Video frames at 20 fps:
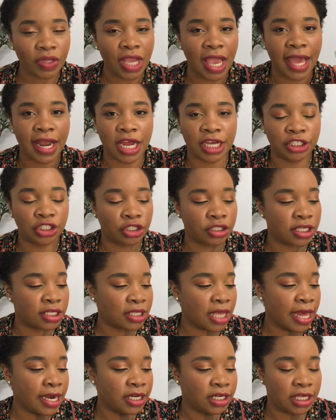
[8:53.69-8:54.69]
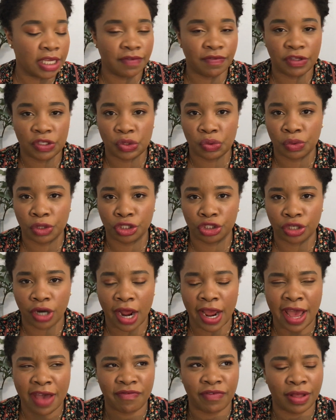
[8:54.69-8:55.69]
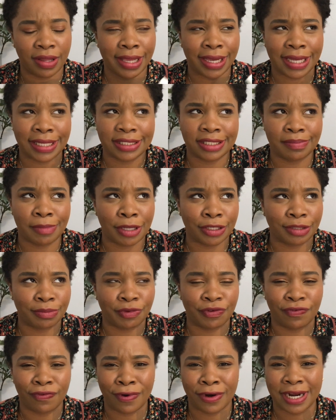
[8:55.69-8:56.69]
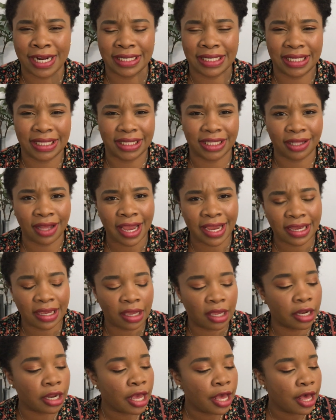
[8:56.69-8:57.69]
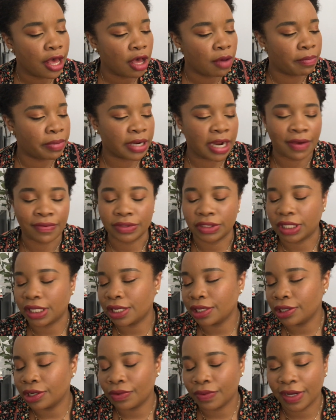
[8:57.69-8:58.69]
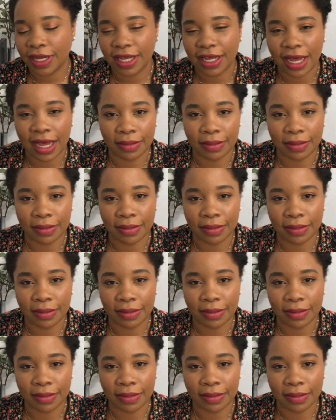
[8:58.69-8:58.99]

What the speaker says: And I decided to give this one a try. I felt like I smelled it before and I didn't like it, but I was like, you know what?